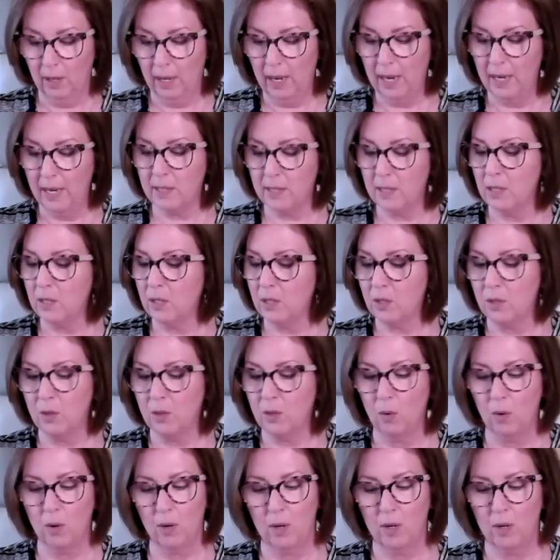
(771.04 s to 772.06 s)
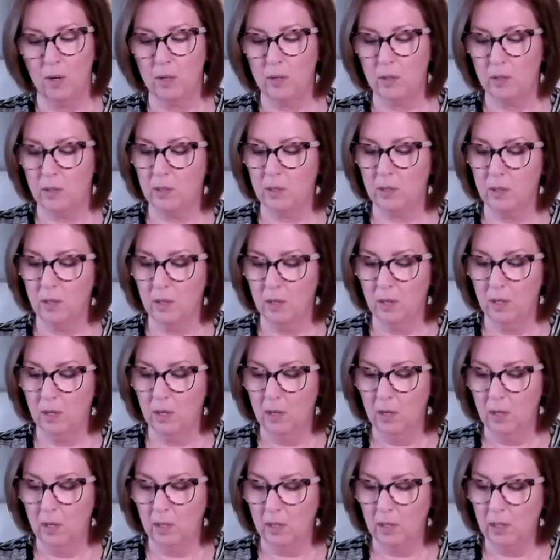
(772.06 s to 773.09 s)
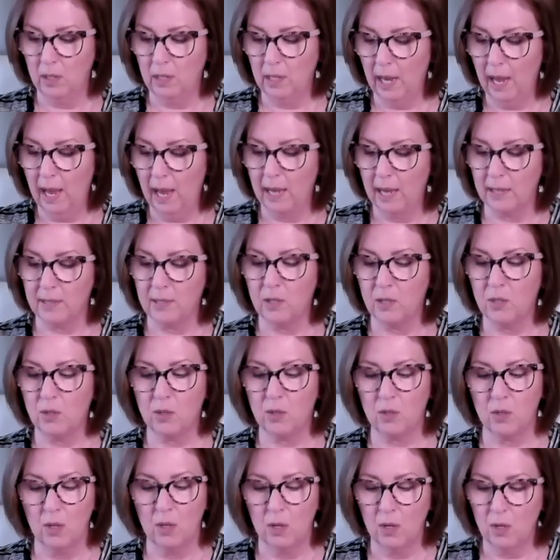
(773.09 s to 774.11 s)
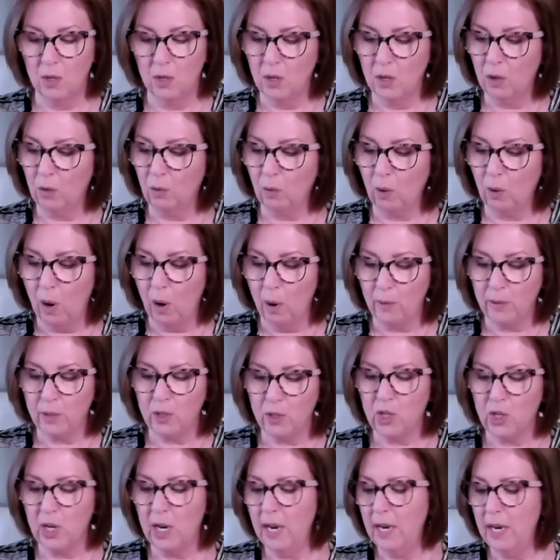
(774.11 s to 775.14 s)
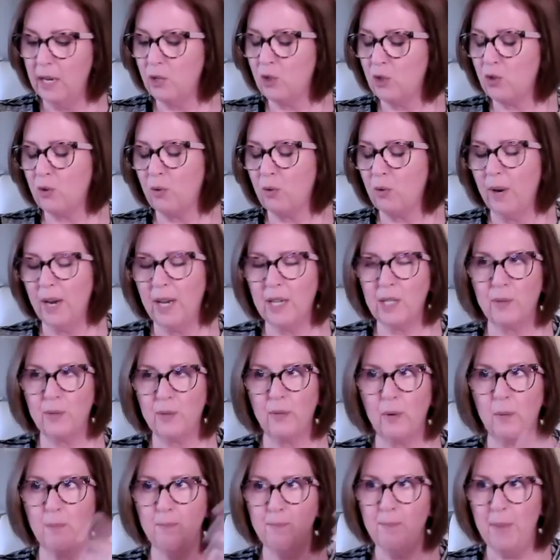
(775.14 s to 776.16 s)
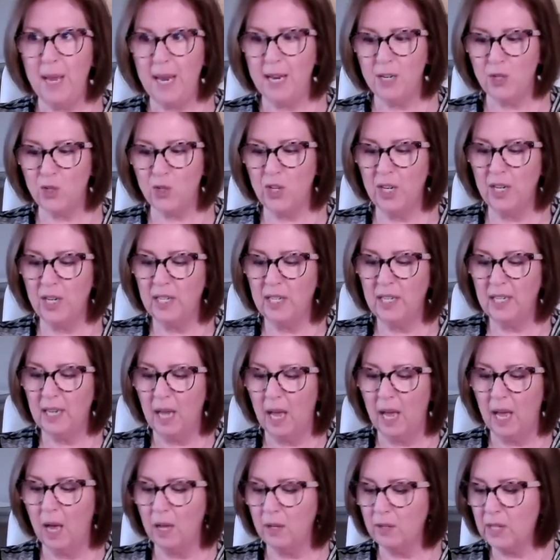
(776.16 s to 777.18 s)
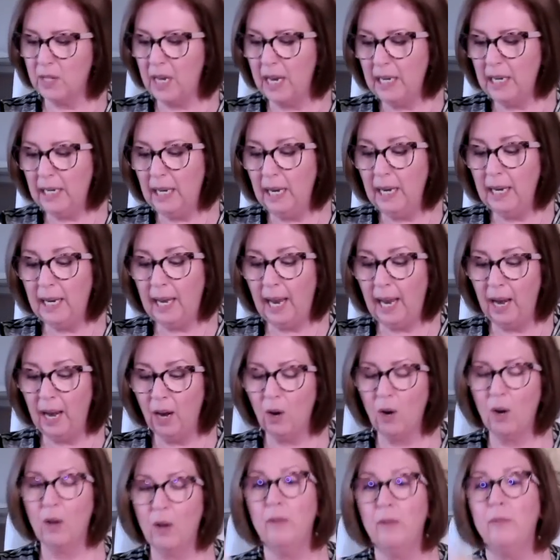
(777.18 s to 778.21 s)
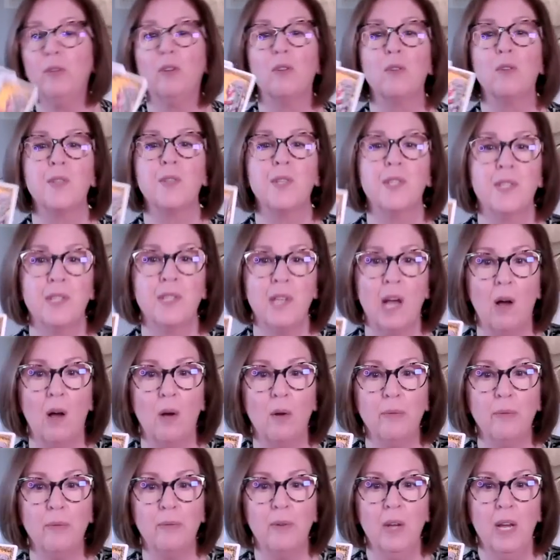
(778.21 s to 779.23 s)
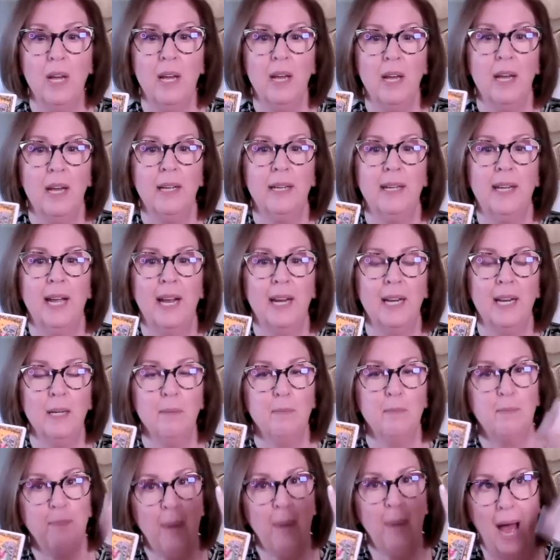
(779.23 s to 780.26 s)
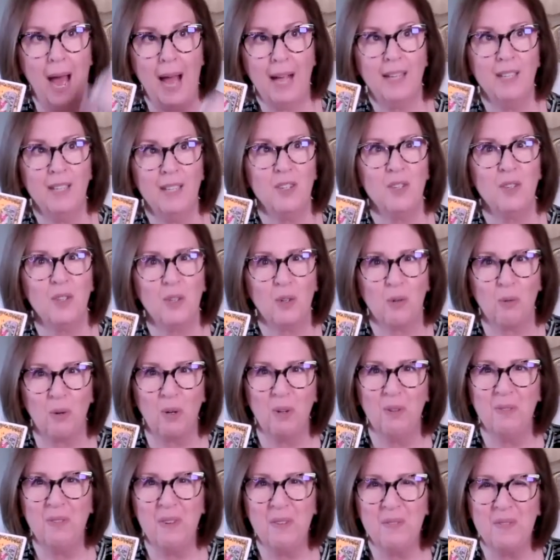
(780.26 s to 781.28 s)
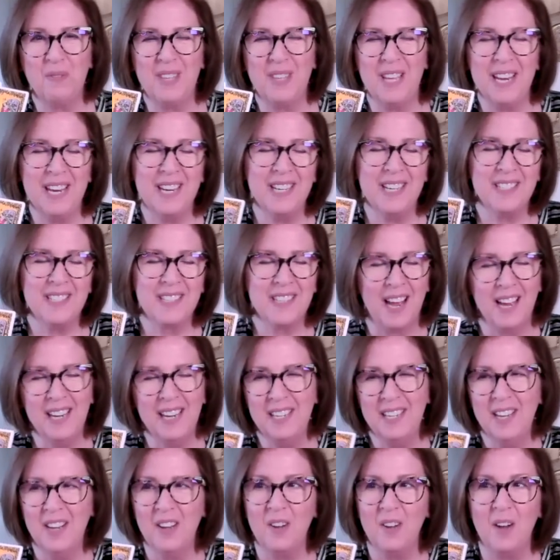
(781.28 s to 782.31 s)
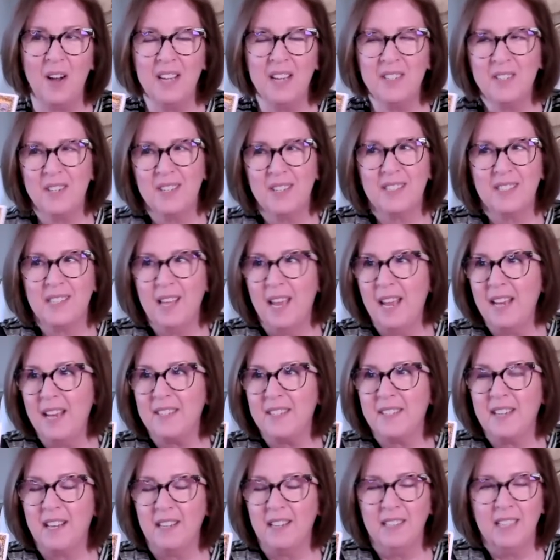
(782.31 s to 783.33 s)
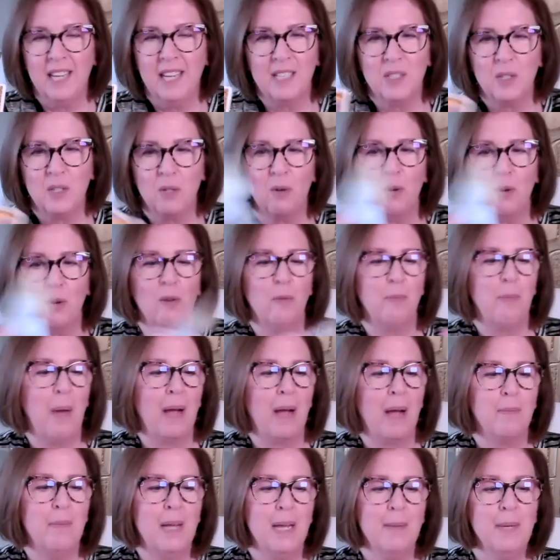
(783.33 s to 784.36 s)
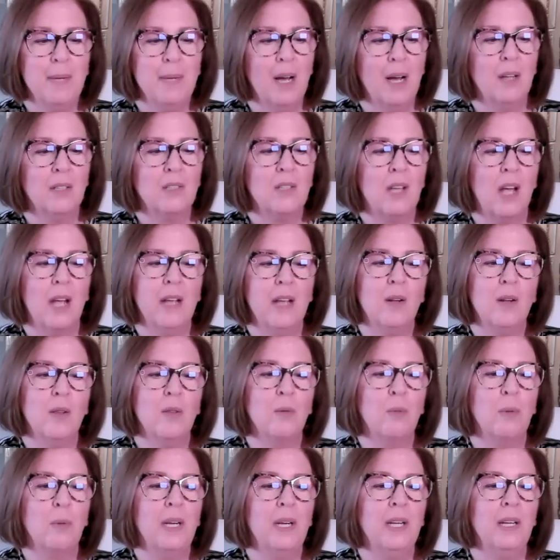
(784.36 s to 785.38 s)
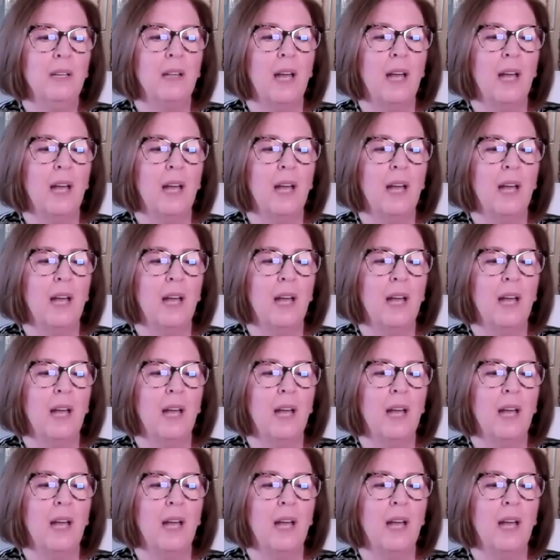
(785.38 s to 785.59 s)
Ace of Swords. Yes. Growth, change, transformation, taking care of yourself, getting back into the groove of things. I know, I should say, Stella gets her groove back. Maybe I'll title the reading